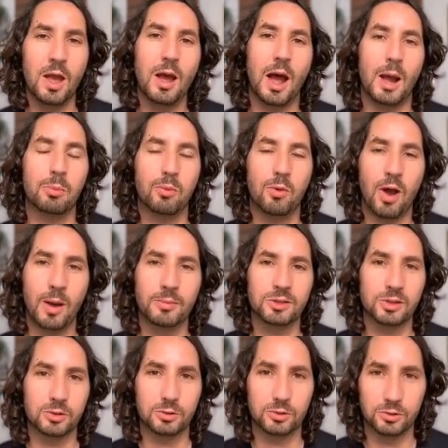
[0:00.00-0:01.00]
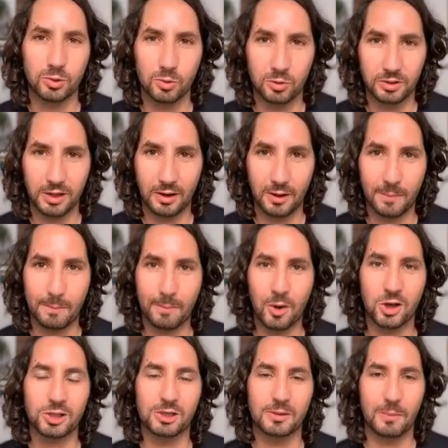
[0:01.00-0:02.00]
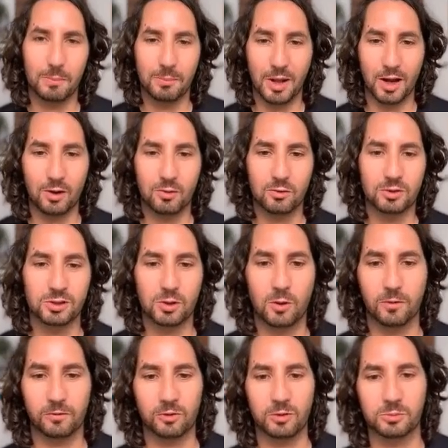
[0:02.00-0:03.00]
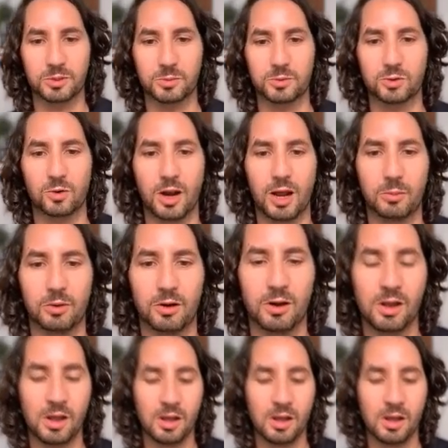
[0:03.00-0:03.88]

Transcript: I promise you, you will get a much better result from Subscriber.